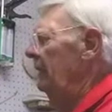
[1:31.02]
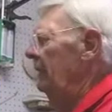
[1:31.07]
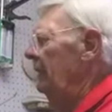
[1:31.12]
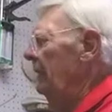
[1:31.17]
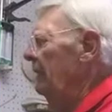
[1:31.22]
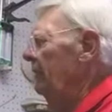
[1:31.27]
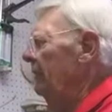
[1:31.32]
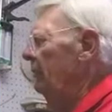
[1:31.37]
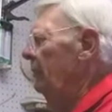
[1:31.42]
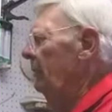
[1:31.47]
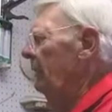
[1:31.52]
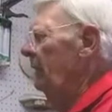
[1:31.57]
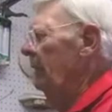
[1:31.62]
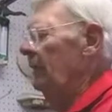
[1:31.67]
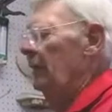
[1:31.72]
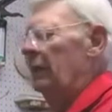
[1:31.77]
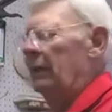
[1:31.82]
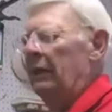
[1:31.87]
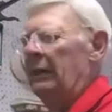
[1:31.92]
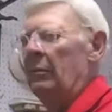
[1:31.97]
in the spine
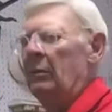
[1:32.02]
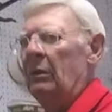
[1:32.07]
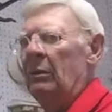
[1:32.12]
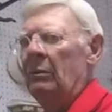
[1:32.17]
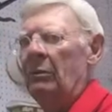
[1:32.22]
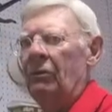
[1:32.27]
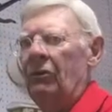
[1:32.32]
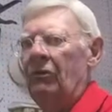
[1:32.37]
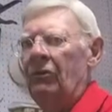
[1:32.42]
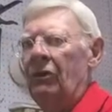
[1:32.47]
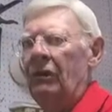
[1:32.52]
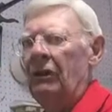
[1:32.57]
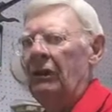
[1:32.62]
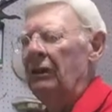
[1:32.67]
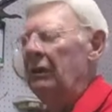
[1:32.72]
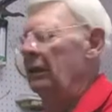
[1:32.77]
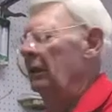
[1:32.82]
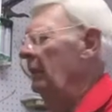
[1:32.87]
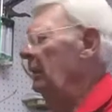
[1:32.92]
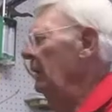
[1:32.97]
alignment
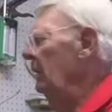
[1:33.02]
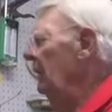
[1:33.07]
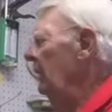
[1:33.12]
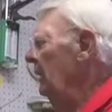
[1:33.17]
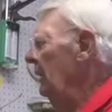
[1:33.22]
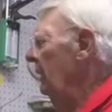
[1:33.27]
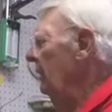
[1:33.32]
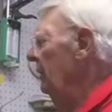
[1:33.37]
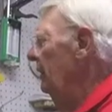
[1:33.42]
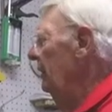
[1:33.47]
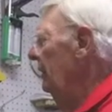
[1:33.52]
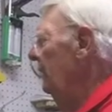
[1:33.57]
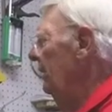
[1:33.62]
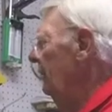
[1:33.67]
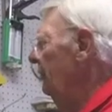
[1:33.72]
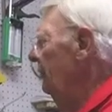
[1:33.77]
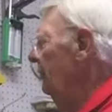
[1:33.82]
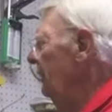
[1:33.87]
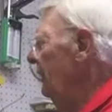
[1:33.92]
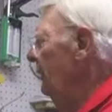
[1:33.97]
machine, the
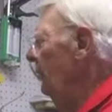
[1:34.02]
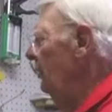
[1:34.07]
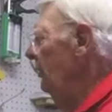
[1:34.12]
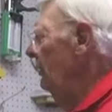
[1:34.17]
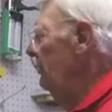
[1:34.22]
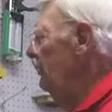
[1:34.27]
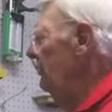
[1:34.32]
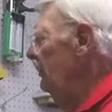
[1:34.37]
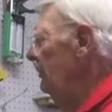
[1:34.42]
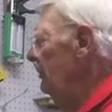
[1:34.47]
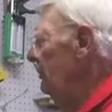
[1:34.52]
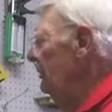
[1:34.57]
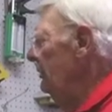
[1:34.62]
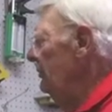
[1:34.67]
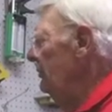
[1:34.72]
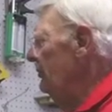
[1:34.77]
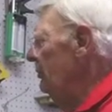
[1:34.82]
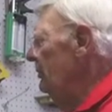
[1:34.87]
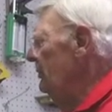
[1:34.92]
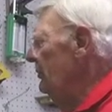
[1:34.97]
next thing we do
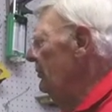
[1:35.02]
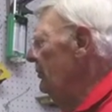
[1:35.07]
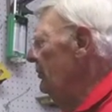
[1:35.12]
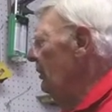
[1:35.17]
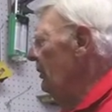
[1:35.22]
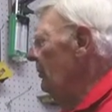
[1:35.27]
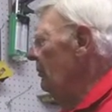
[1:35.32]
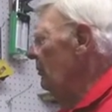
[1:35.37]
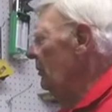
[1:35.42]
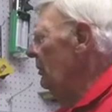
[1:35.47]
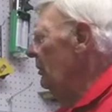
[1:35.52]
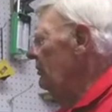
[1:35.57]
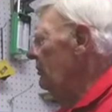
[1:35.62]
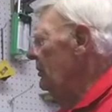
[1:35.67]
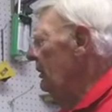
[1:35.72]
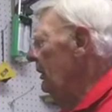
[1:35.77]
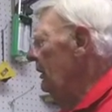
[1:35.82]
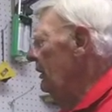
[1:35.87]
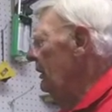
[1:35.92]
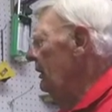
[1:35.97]
is we start
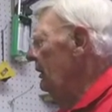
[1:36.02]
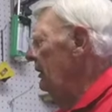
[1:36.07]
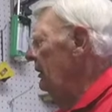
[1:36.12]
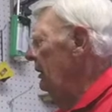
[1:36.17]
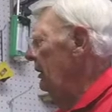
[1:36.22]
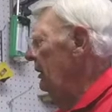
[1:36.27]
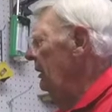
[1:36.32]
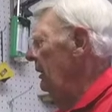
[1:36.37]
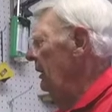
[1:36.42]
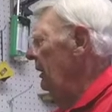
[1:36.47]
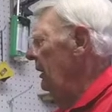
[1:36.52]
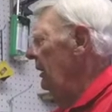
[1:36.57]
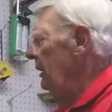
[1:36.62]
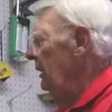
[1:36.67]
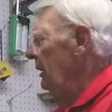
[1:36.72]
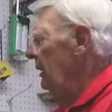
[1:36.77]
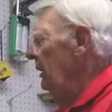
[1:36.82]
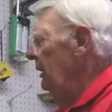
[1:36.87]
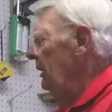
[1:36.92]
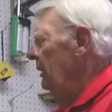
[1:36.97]
rotating
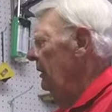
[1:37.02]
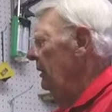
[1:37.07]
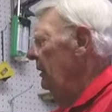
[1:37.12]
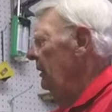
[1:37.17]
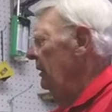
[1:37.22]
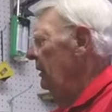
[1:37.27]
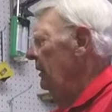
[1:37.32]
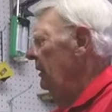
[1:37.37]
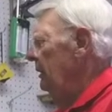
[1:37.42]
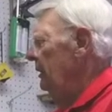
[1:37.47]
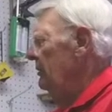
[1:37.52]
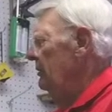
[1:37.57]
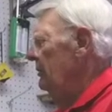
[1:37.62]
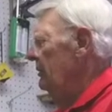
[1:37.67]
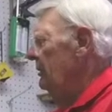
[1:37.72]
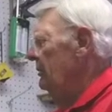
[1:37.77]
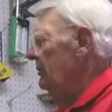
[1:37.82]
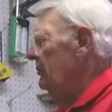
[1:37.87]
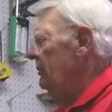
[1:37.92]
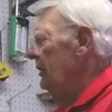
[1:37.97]
the
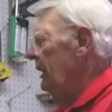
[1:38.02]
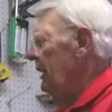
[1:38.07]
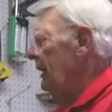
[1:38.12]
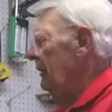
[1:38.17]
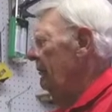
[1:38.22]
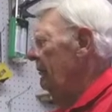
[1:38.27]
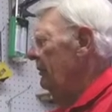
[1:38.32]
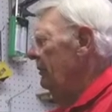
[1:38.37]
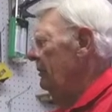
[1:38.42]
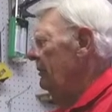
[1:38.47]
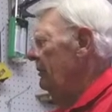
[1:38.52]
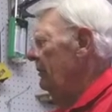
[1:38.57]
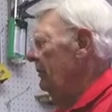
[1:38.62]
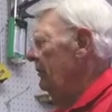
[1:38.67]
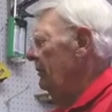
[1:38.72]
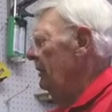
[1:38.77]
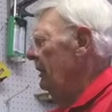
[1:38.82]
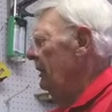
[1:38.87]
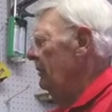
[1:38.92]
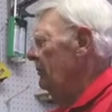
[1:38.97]
shaft until
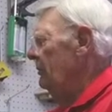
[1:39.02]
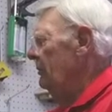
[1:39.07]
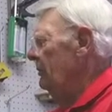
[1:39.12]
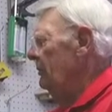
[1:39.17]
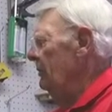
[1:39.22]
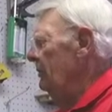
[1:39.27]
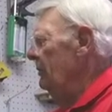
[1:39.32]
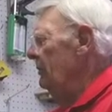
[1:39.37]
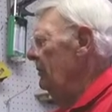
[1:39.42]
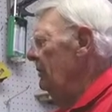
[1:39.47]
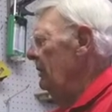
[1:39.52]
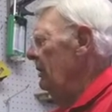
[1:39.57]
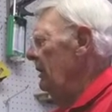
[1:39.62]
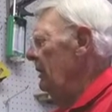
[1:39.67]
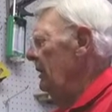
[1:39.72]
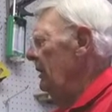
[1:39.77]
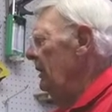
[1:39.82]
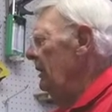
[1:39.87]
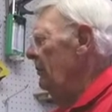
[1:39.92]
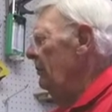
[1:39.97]
it comes to
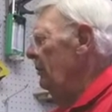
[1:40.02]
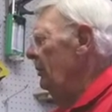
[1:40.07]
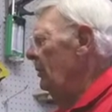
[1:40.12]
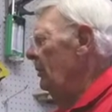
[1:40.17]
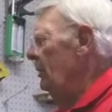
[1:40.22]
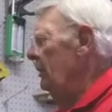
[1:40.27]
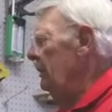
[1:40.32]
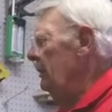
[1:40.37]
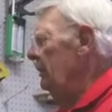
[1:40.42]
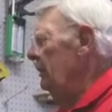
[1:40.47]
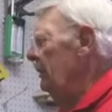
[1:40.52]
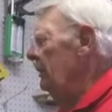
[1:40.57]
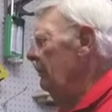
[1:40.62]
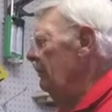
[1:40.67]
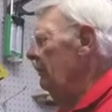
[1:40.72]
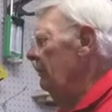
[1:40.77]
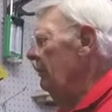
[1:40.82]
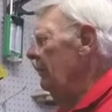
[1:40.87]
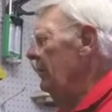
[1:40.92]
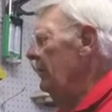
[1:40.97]
a point
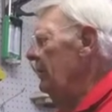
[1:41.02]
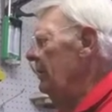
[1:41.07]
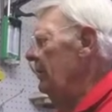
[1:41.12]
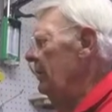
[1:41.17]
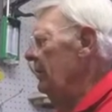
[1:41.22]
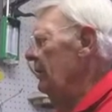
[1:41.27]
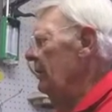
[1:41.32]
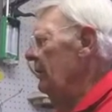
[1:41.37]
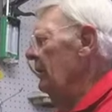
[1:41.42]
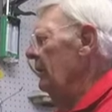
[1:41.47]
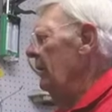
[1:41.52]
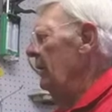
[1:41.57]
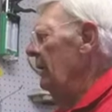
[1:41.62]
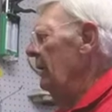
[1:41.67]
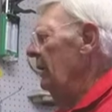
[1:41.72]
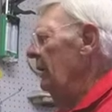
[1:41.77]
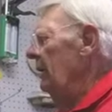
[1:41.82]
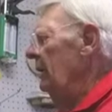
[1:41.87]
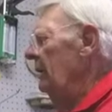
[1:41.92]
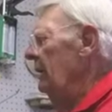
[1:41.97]
right here.
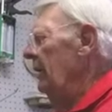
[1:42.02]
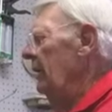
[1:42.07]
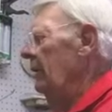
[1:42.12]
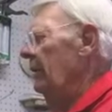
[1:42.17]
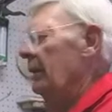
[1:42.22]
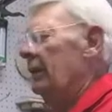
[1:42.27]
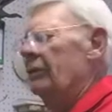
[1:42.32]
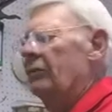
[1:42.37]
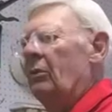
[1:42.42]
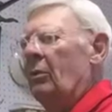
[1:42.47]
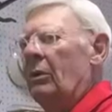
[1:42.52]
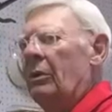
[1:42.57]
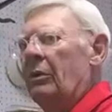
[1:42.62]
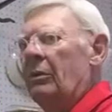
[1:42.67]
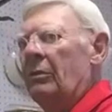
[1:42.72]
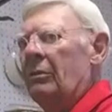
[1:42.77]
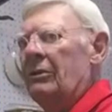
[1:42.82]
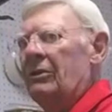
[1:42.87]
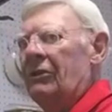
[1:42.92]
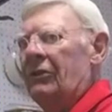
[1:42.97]
Now, that's where
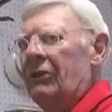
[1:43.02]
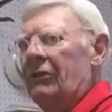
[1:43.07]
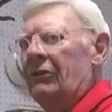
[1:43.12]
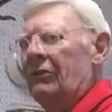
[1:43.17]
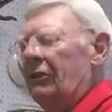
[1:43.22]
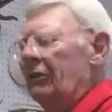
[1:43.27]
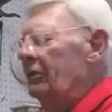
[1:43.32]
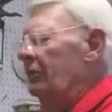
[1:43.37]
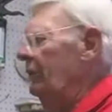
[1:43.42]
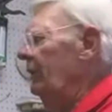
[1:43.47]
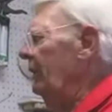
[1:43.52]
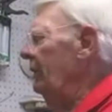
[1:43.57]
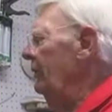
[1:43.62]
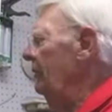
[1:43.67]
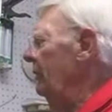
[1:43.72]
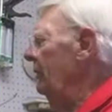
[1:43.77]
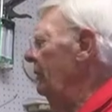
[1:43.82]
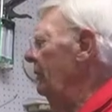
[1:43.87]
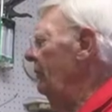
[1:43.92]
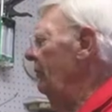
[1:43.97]
the resistance is
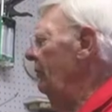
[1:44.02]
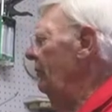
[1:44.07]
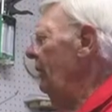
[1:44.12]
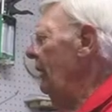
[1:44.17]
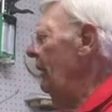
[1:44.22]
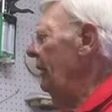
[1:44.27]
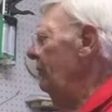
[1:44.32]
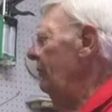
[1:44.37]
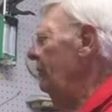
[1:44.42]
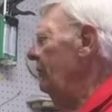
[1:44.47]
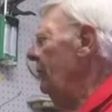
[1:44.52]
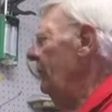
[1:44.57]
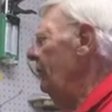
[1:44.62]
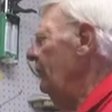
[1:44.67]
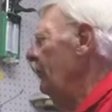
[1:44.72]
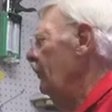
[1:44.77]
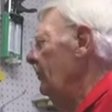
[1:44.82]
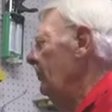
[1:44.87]
on the shaft, so the